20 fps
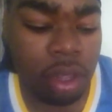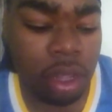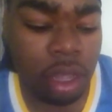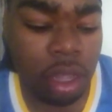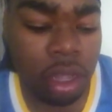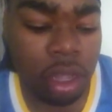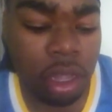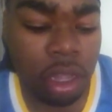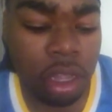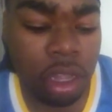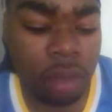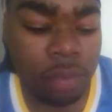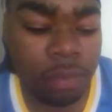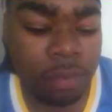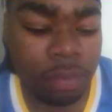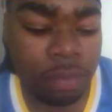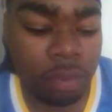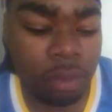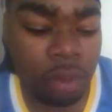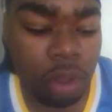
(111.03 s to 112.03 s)
A
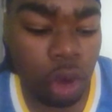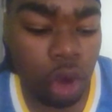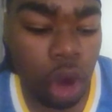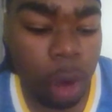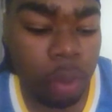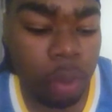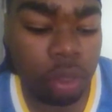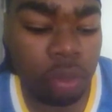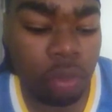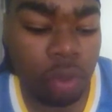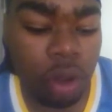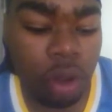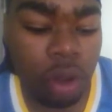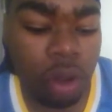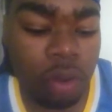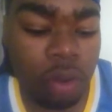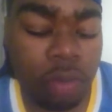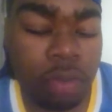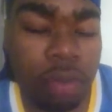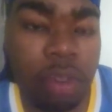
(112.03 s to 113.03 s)
normal
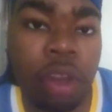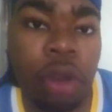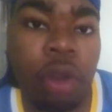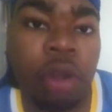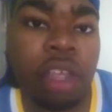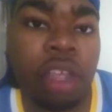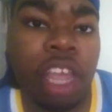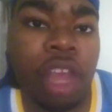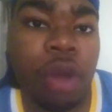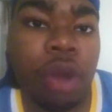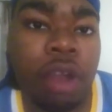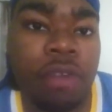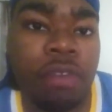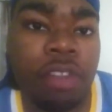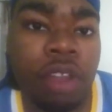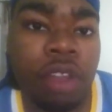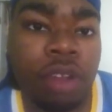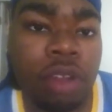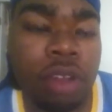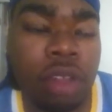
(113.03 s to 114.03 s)
throw, in KOF,
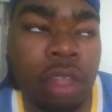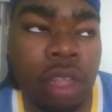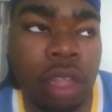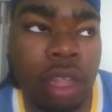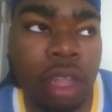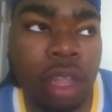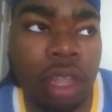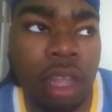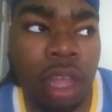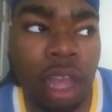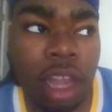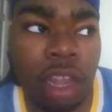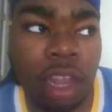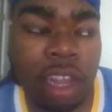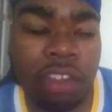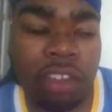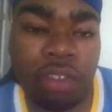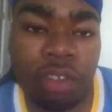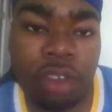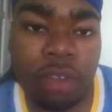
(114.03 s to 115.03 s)
they're
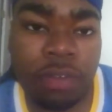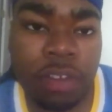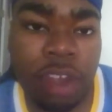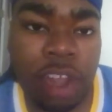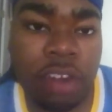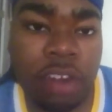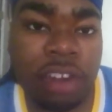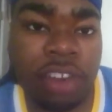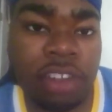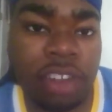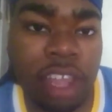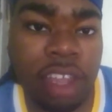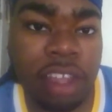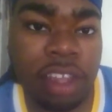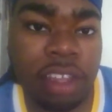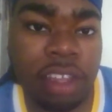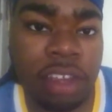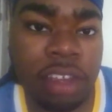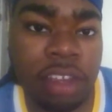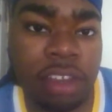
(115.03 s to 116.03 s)
unlike Street Fighter and
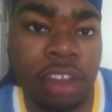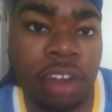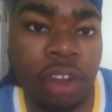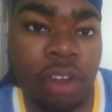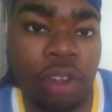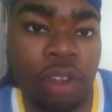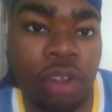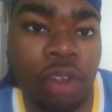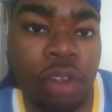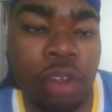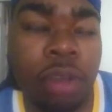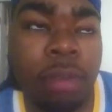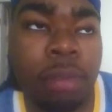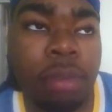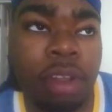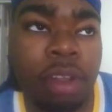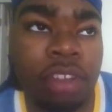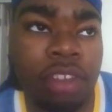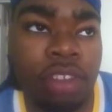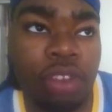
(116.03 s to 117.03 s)
Tekken. You can
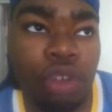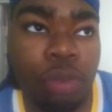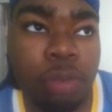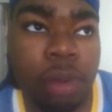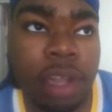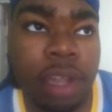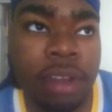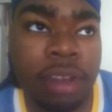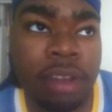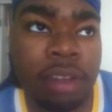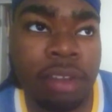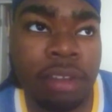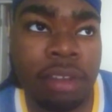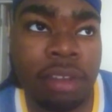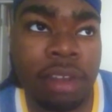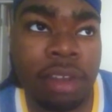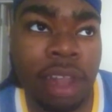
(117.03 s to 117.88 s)
press two buttons.